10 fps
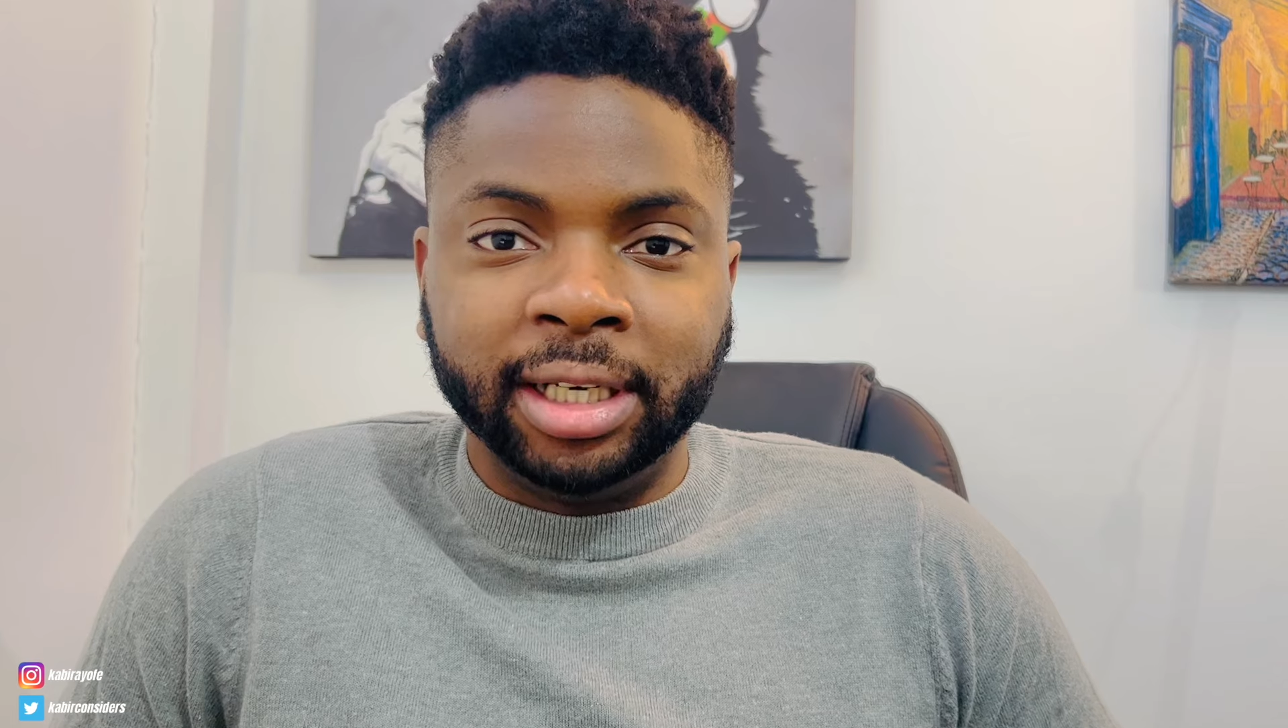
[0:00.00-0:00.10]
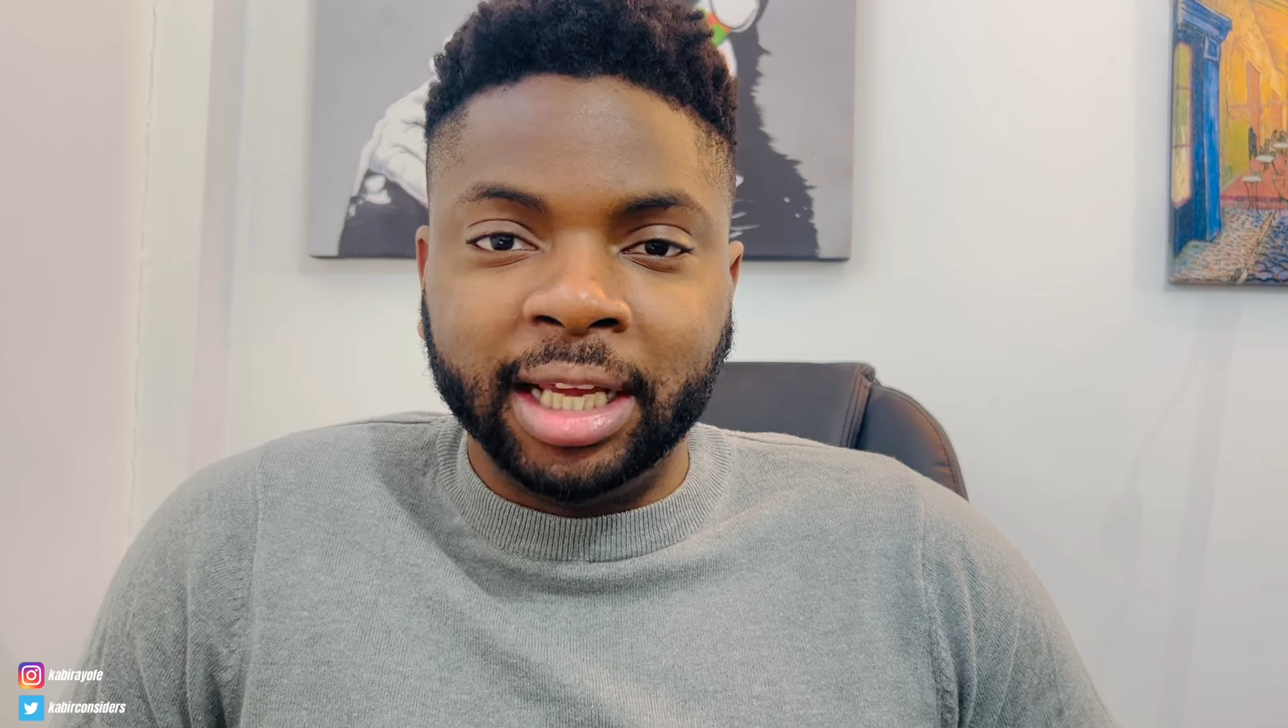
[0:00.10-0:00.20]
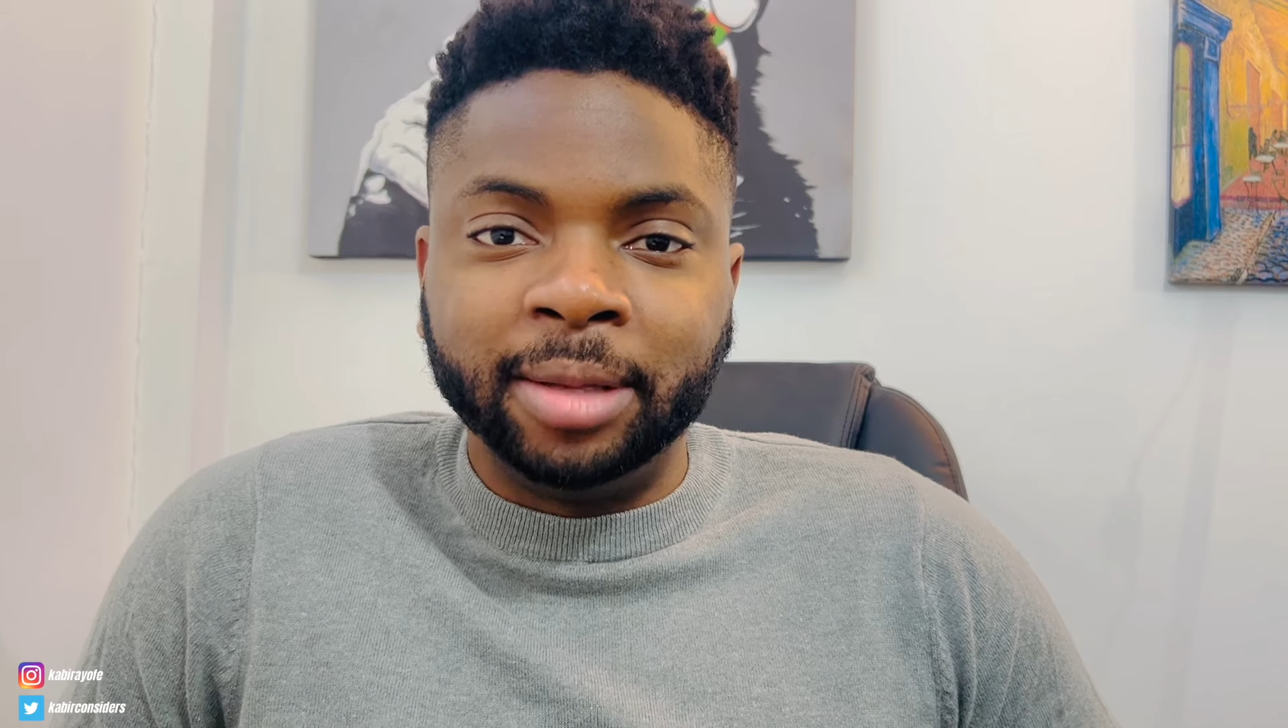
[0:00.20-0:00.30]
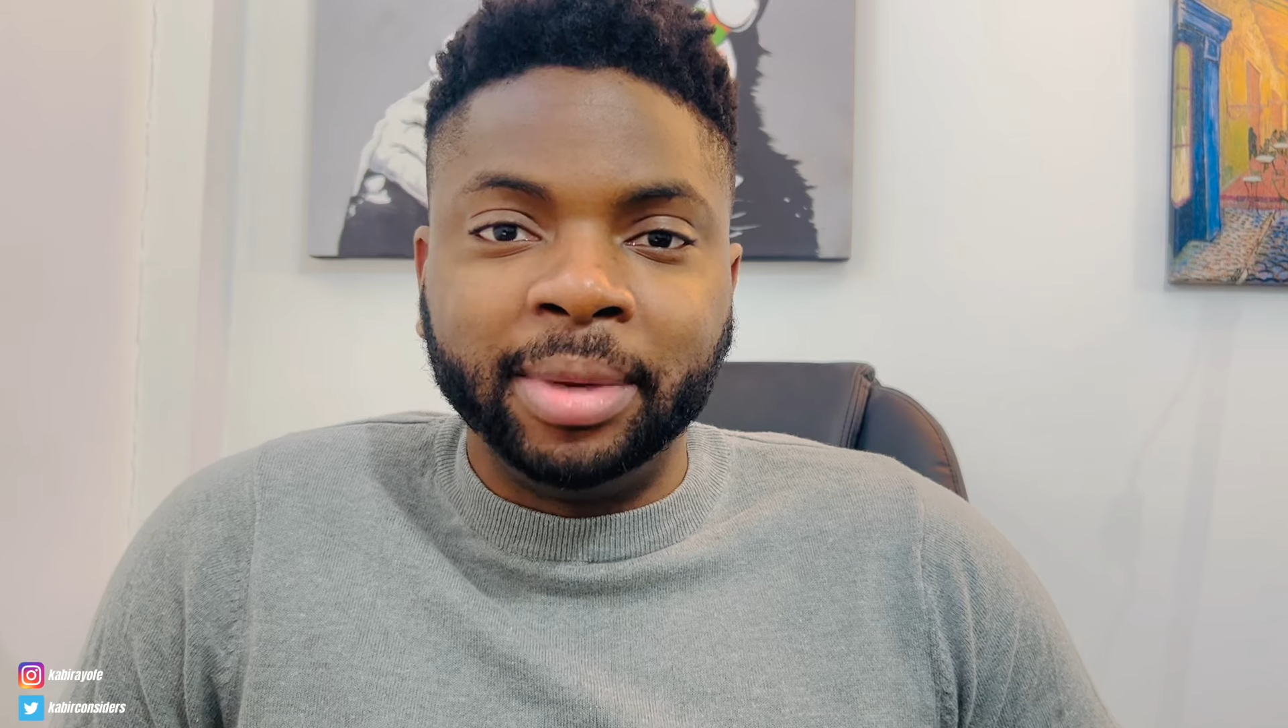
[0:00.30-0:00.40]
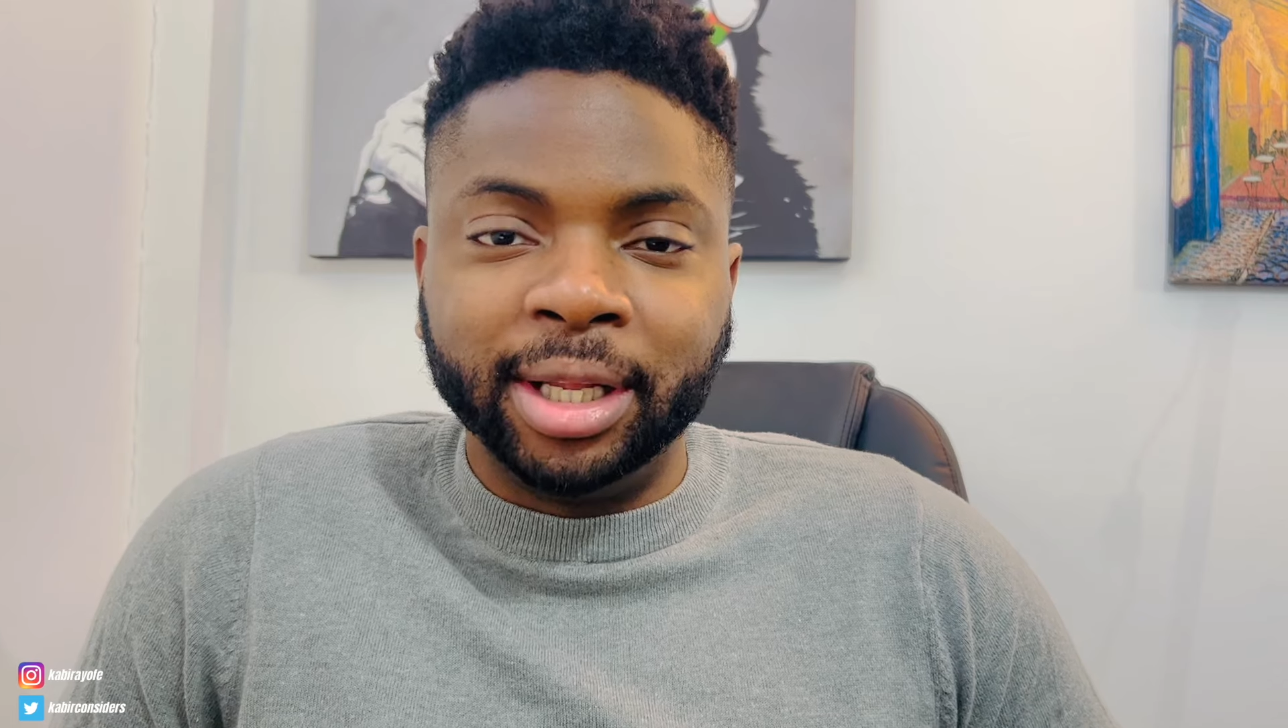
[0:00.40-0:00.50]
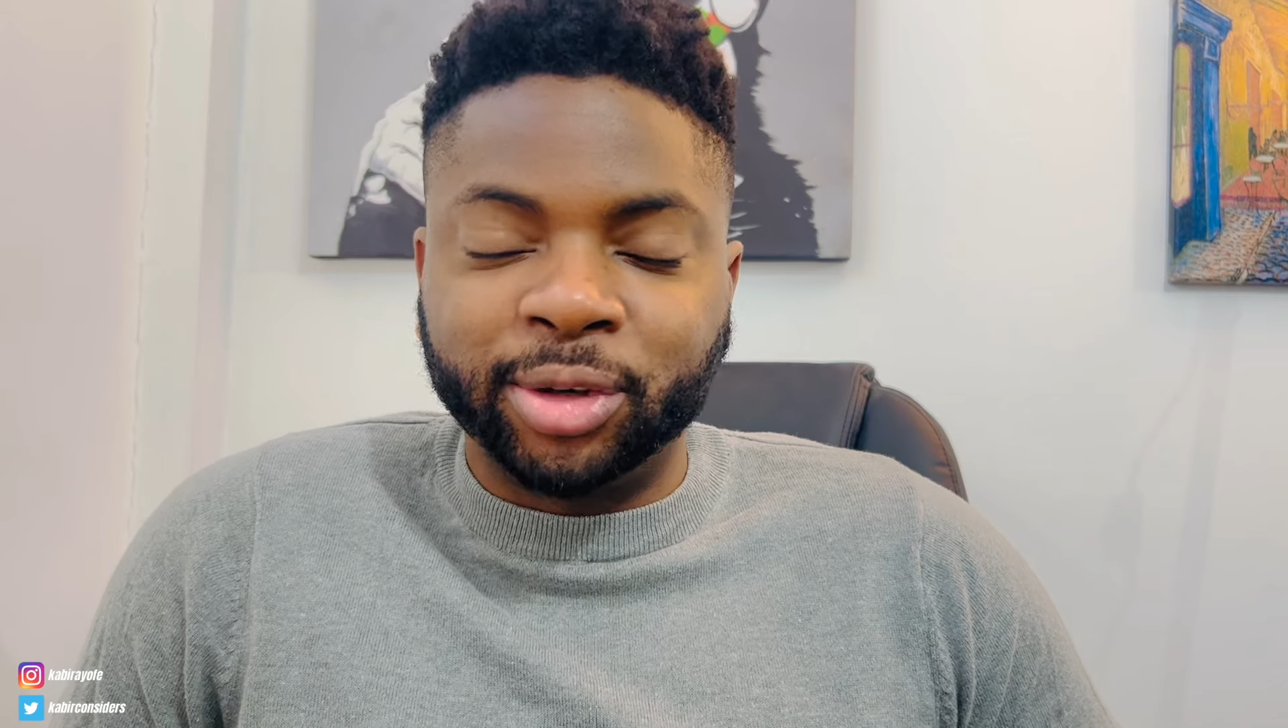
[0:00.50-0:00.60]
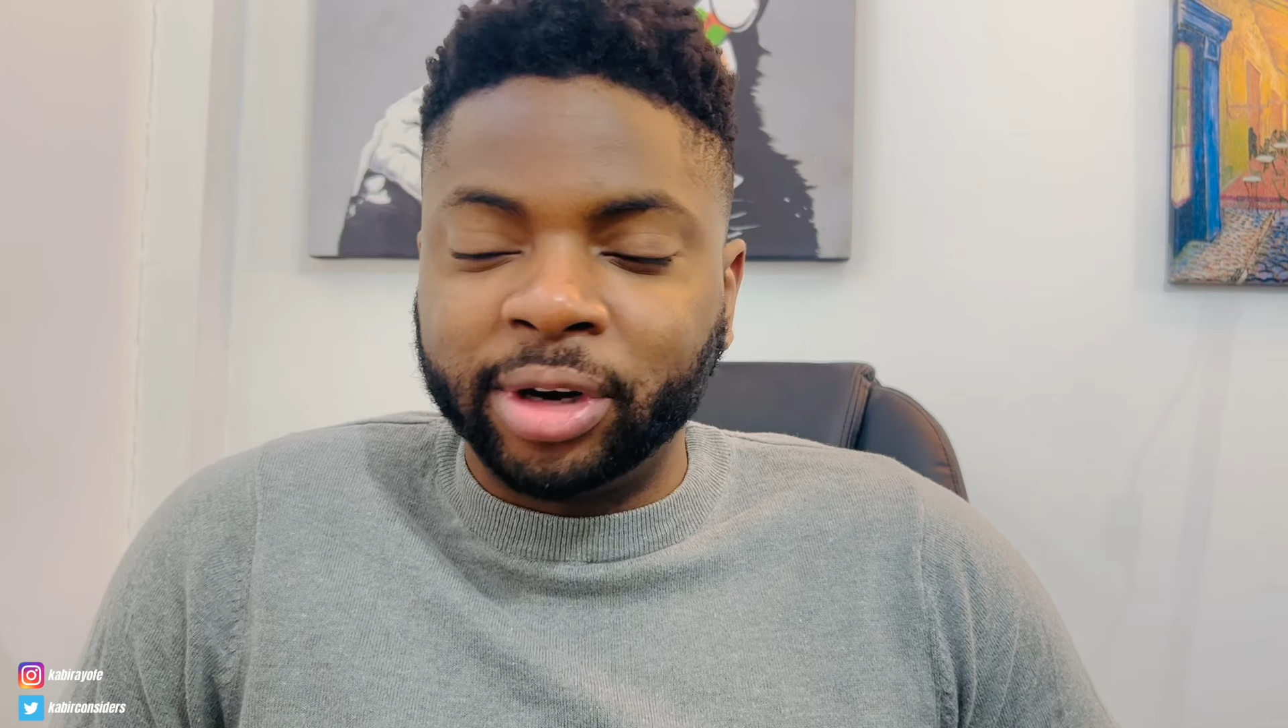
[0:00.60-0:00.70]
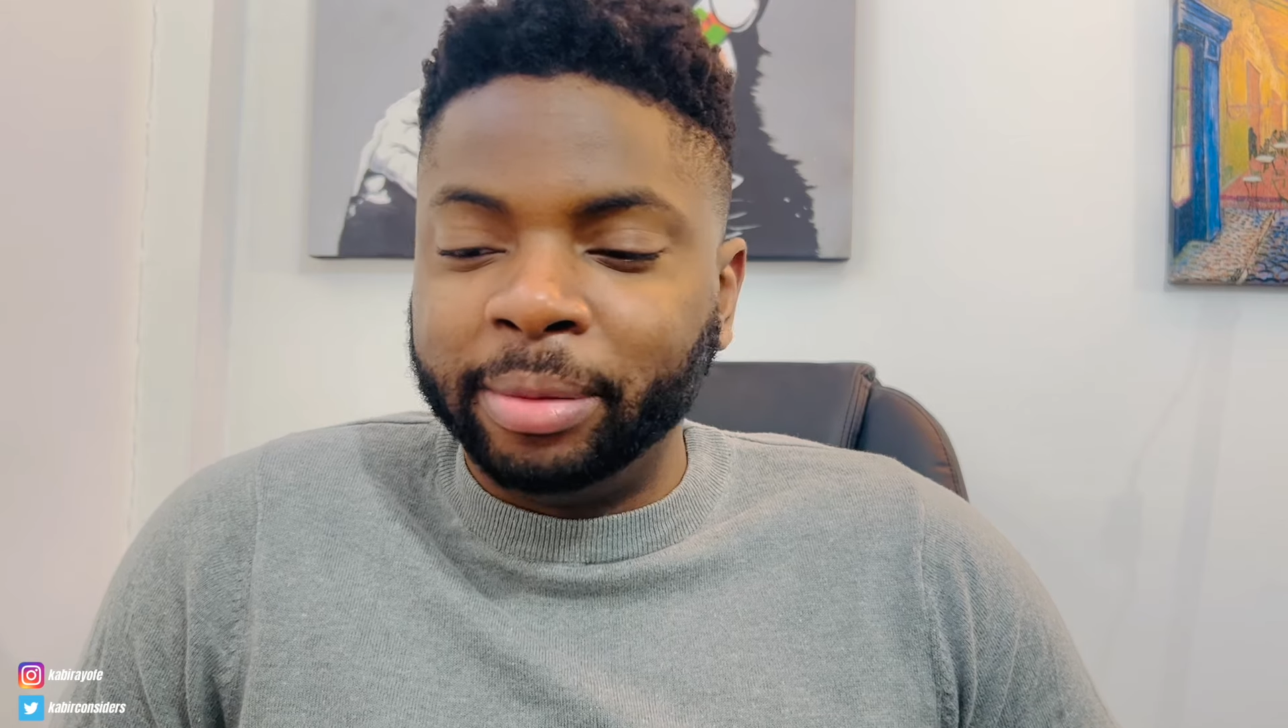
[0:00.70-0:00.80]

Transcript: in the military,